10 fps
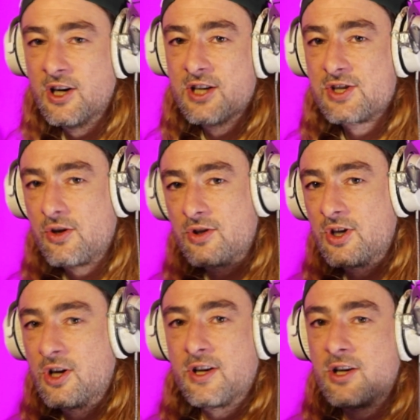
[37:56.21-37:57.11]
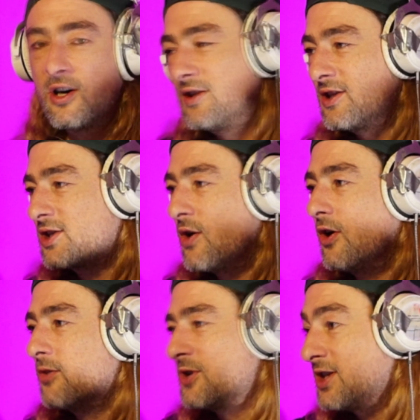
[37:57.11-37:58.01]
So, you know,
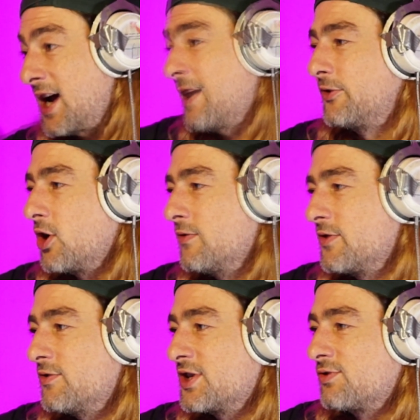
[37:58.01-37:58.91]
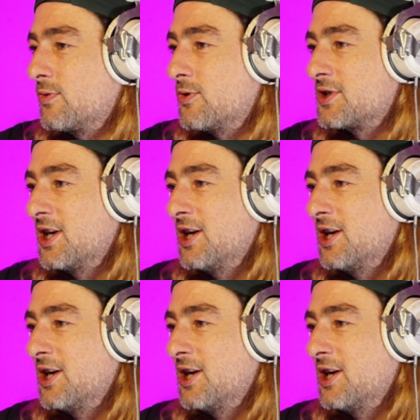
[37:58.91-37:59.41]
you have to go for the risk reward.